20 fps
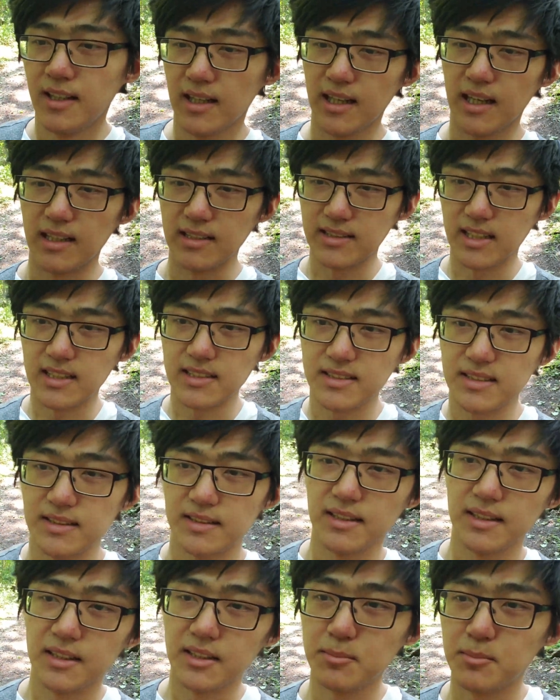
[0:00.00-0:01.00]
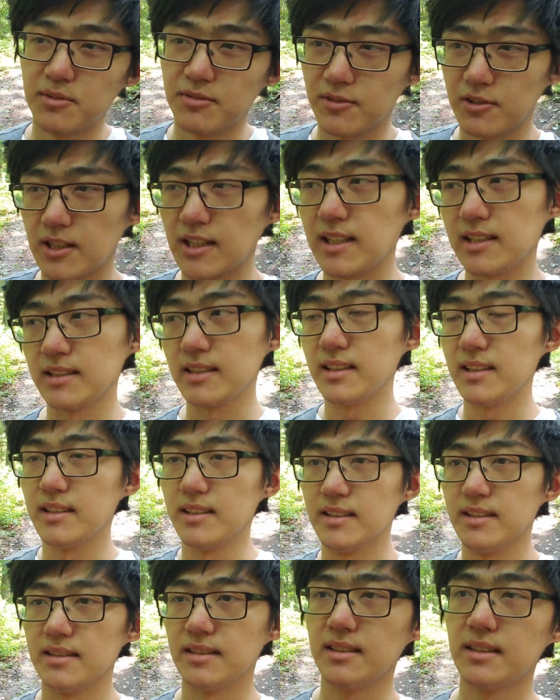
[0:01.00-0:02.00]
and test it there before handing it
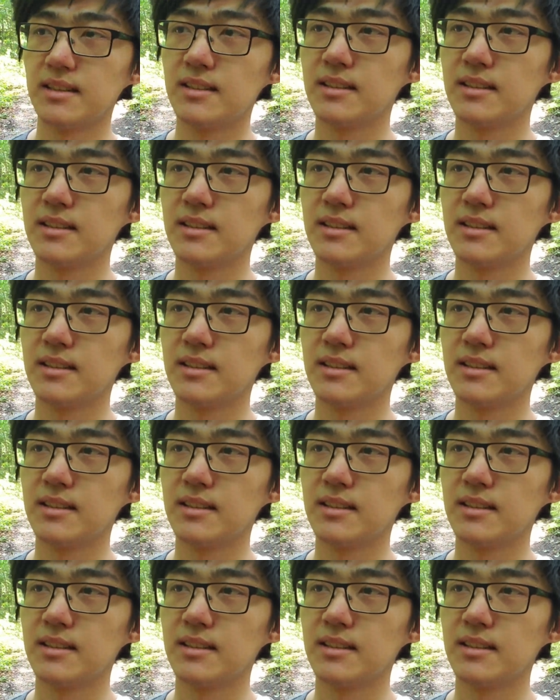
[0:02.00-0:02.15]
in,